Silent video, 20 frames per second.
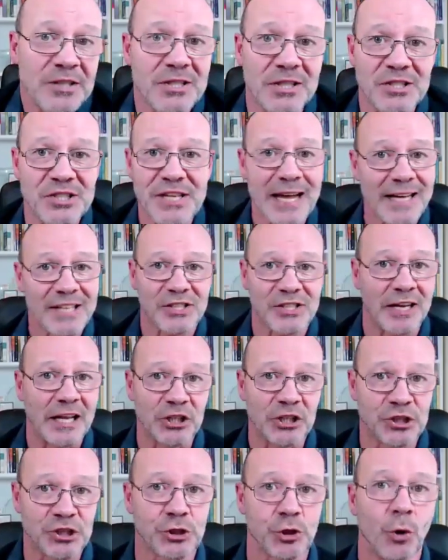success and
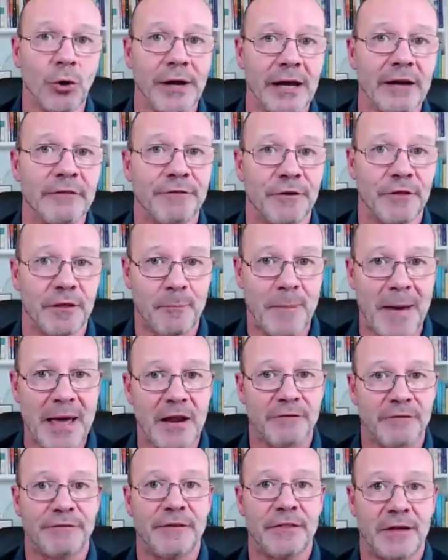enjoy it for the
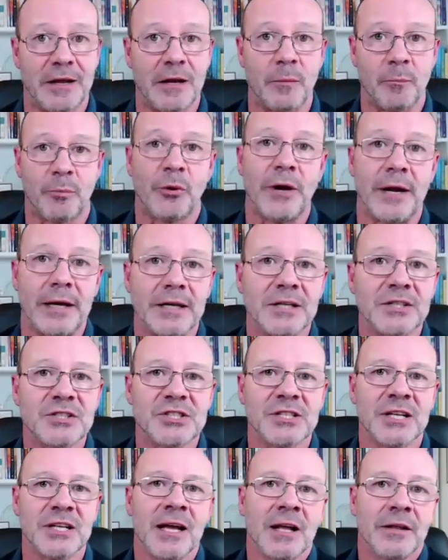benefit that it brings.